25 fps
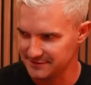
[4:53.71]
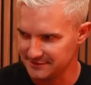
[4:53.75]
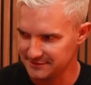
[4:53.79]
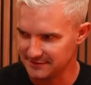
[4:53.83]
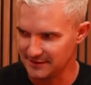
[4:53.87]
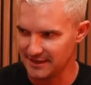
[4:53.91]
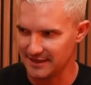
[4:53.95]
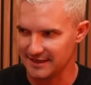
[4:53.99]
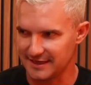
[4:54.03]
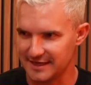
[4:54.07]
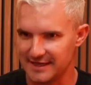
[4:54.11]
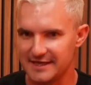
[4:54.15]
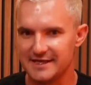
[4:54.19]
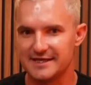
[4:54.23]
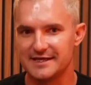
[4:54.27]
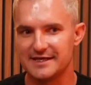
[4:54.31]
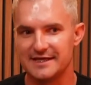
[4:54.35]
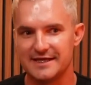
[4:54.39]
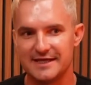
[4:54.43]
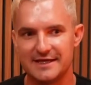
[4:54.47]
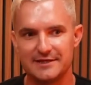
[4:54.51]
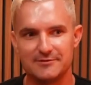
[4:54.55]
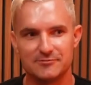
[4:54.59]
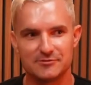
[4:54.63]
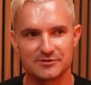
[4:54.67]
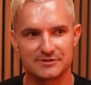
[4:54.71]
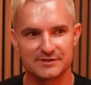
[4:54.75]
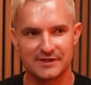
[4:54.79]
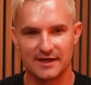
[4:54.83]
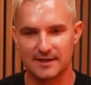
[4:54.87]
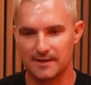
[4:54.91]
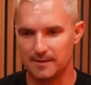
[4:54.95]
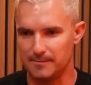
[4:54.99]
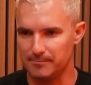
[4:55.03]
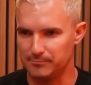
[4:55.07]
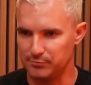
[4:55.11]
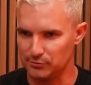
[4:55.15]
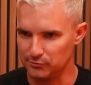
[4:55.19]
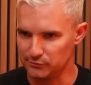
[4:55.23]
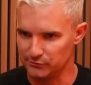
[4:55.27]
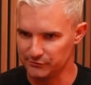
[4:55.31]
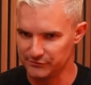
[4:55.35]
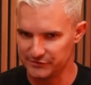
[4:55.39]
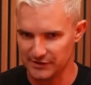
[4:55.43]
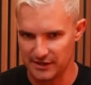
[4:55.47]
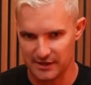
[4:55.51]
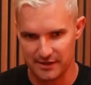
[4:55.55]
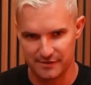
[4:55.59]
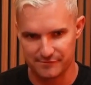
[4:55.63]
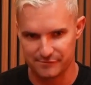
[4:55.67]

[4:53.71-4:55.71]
Like, he was like bullseye